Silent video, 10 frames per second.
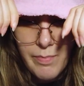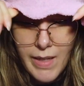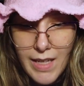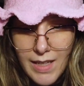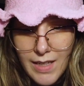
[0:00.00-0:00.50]

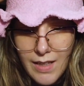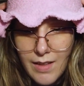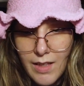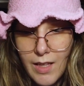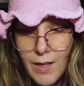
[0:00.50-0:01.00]
But
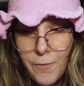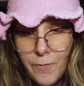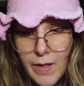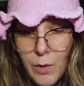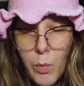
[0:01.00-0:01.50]

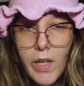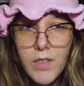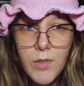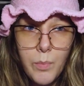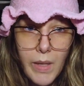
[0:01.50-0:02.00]
if I were
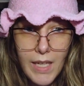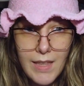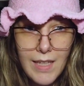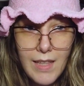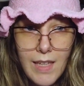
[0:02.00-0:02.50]
to make it
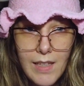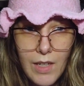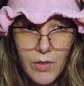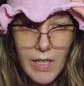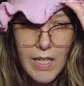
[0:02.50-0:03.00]
like that, I
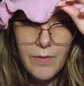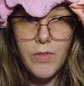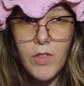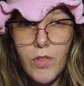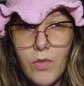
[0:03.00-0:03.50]
would have
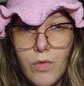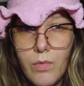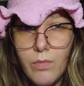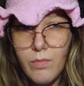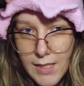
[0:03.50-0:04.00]

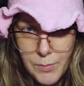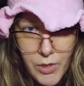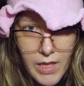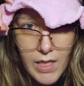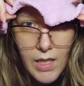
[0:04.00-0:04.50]
to
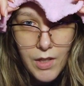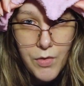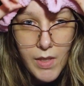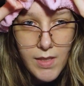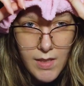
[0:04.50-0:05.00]
spread the
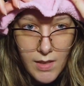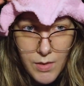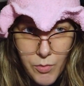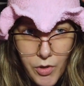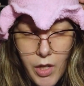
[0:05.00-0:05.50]
increases
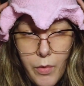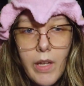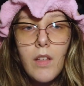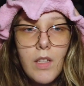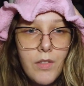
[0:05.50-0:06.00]
more
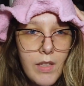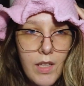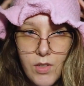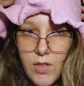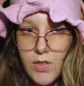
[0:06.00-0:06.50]

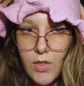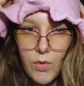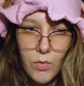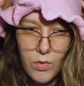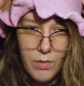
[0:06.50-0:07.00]
irregularly just so
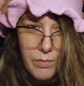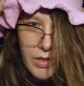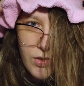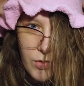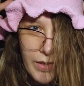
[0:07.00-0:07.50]
it wouldn't be
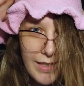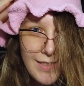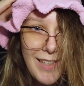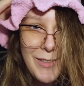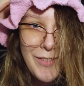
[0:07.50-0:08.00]
so
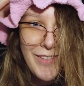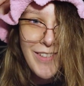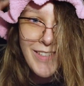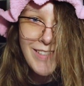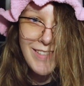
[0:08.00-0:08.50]
hexagonal.